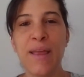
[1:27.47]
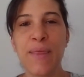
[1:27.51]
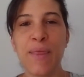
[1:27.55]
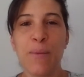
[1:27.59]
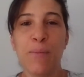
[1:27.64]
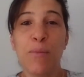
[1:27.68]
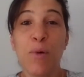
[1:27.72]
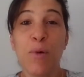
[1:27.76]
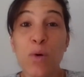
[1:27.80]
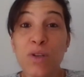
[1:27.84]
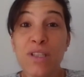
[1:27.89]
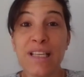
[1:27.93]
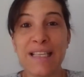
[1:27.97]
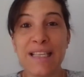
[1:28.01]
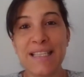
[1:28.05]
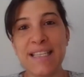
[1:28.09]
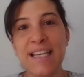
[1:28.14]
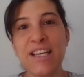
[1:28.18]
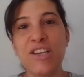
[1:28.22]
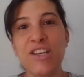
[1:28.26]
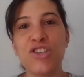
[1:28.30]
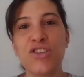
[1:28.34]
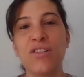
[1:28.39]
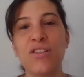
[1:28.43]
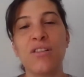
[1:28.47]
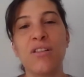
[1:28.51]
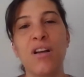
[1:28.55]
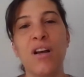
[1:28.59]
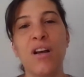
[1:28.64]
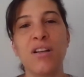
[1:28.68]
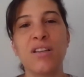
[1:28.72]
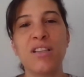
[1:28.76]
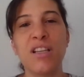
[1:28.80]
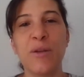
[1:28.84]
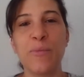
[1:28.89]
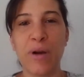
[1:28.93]
the most sensational
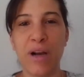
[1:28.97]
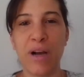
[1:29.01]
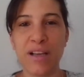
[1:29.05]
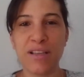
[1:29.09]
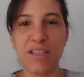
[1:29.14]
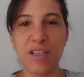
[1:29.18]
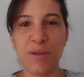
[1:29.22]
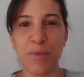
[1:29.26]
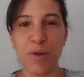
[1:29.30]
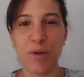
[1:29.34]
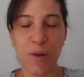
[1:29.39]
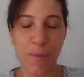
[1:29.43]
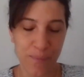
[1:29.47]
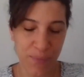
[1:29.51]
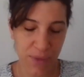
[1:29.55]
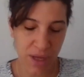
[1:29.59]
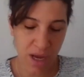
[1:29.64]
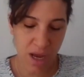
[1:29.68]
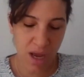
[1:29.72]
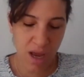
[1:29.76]
content possible.